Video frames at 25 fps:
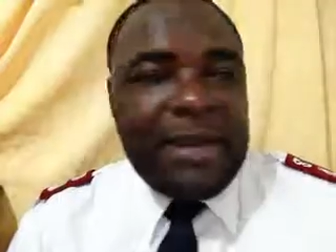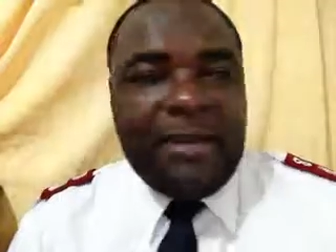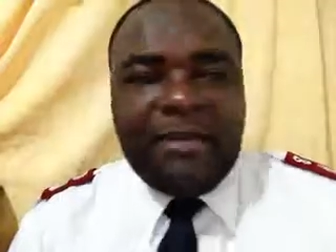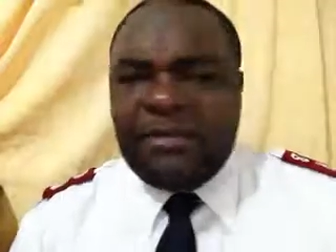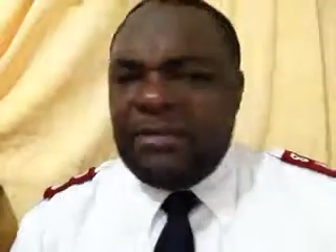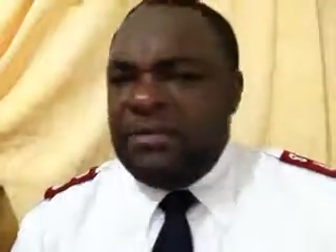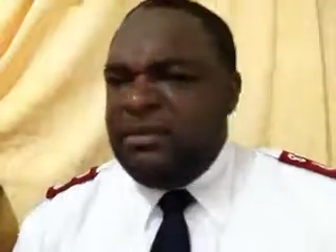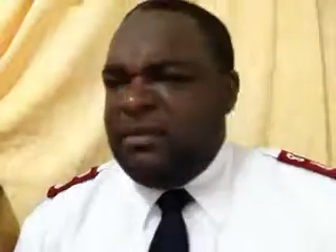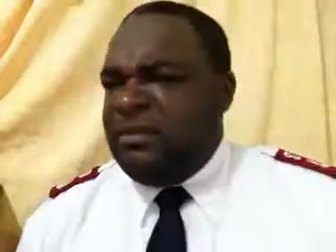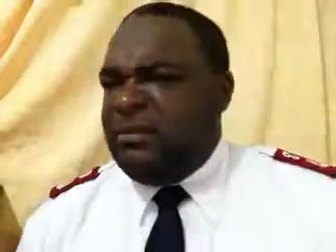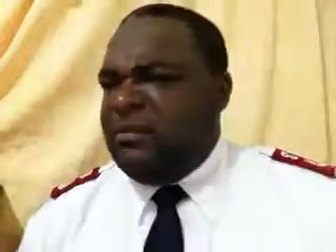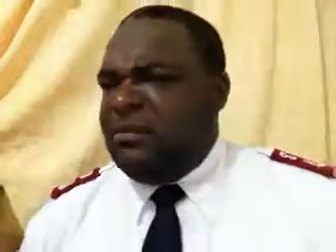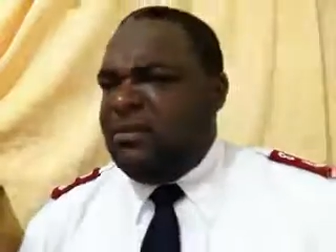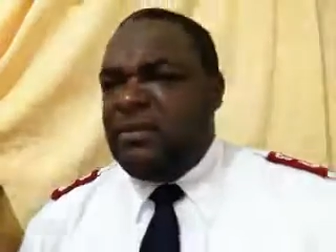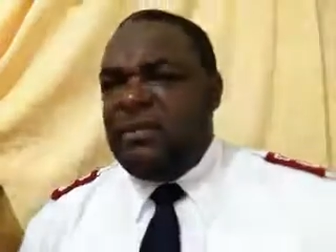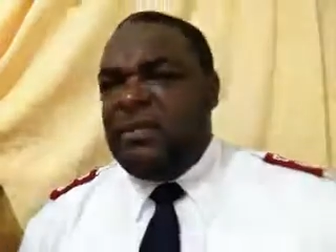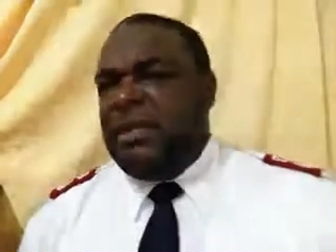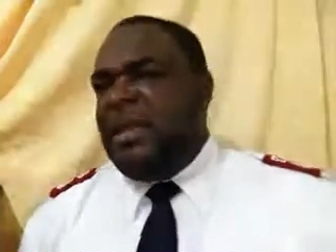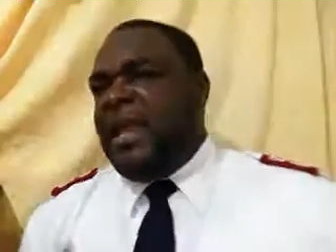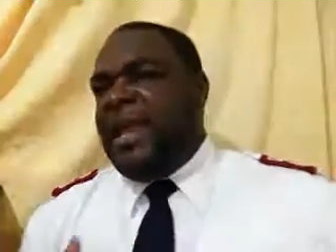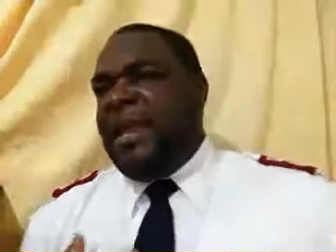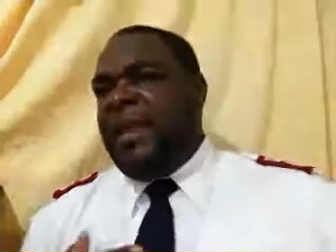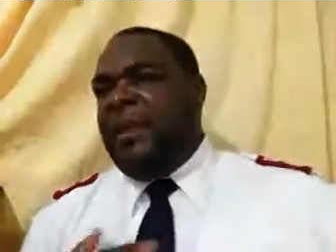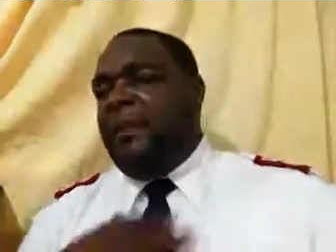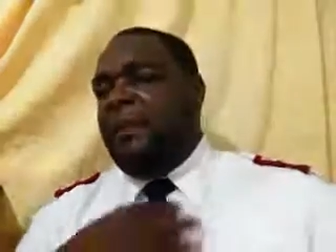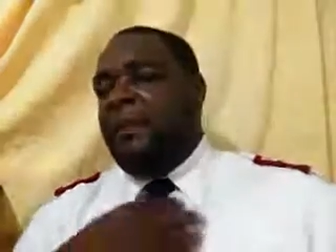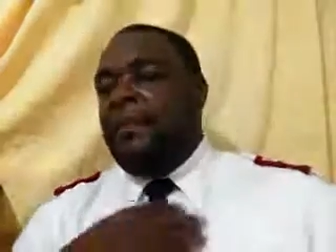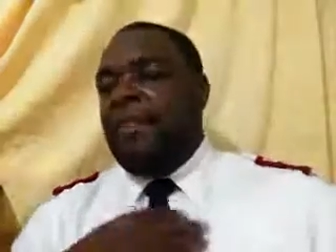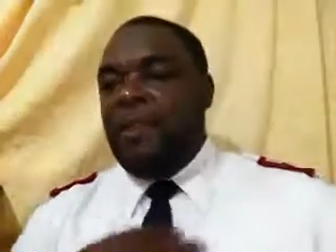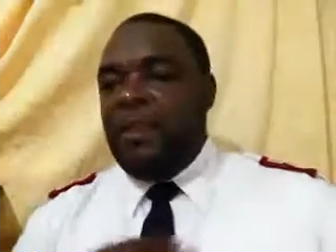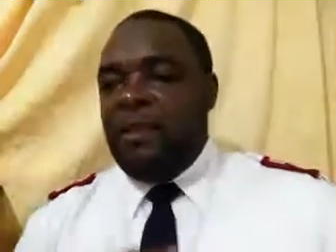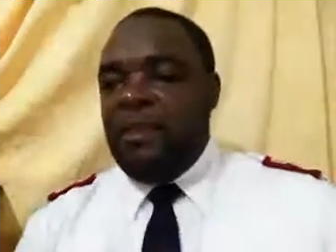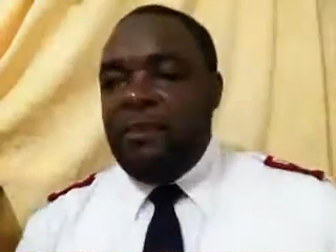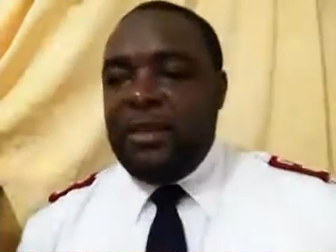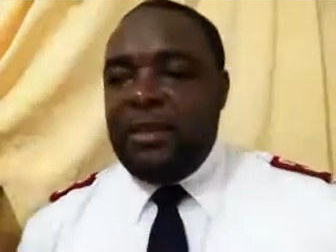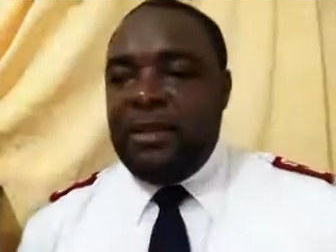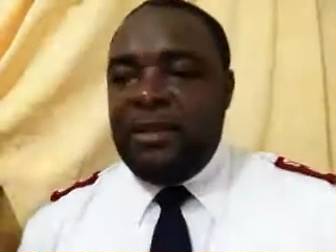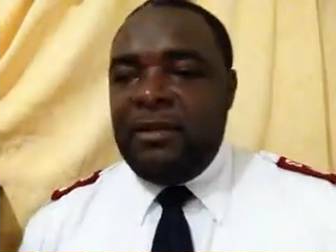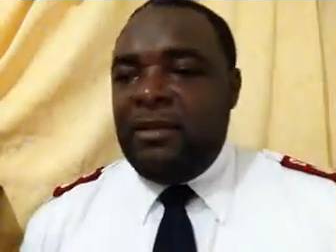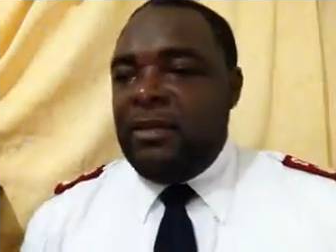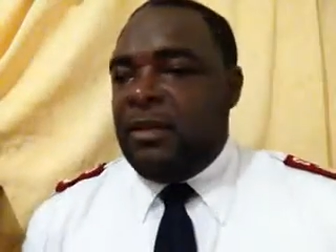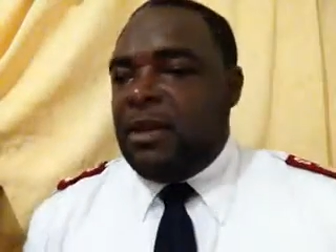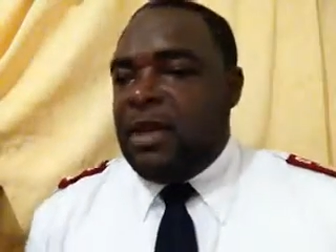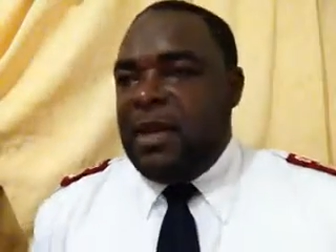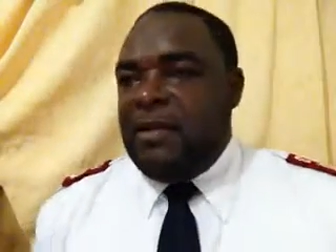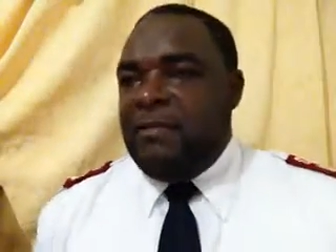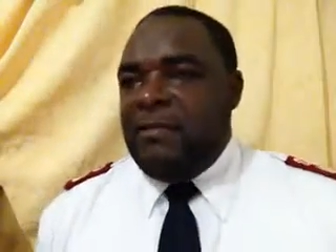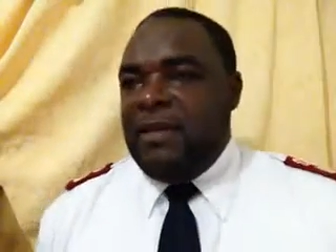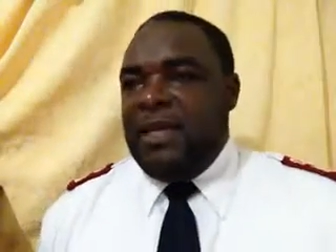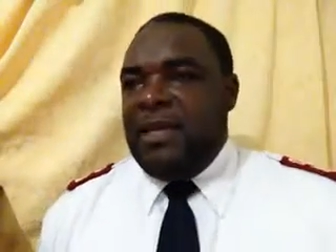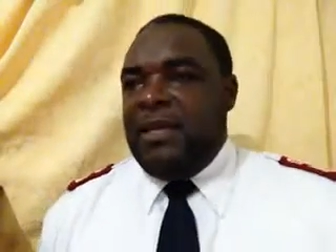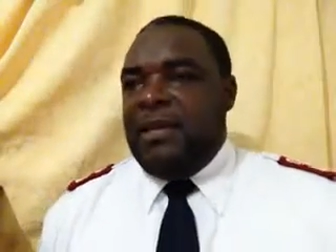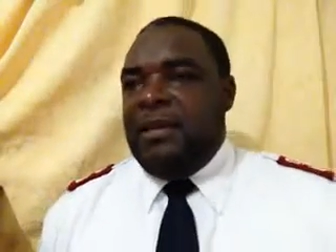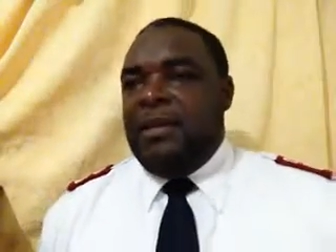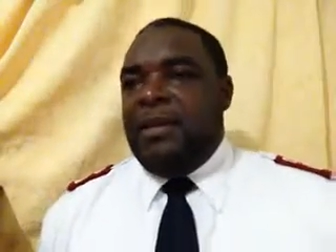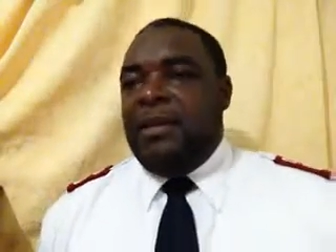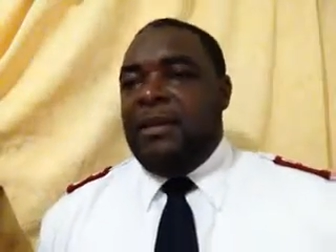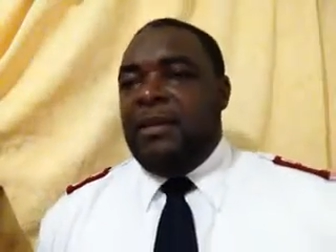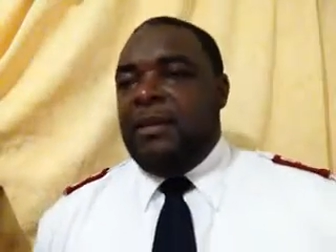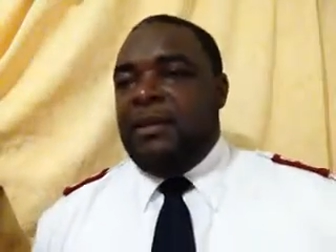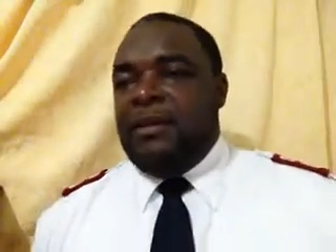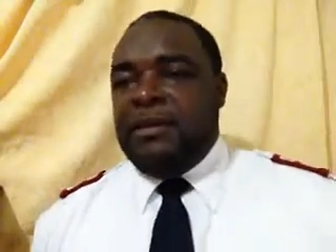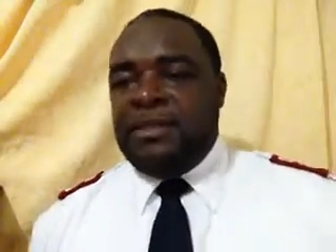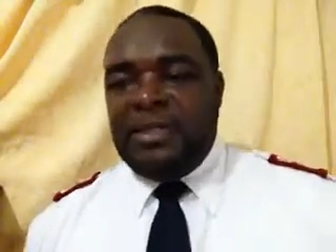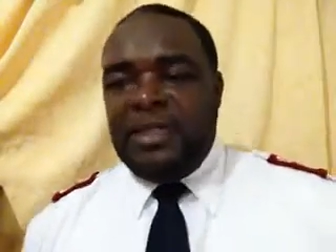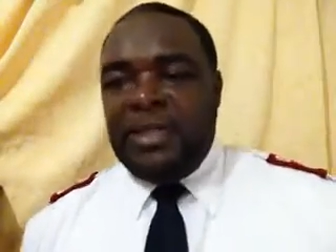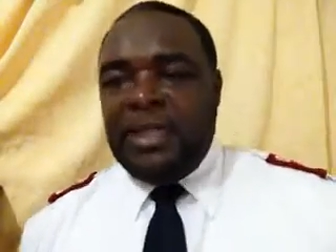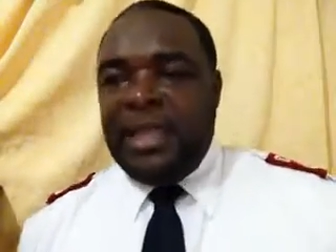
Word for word: And so she was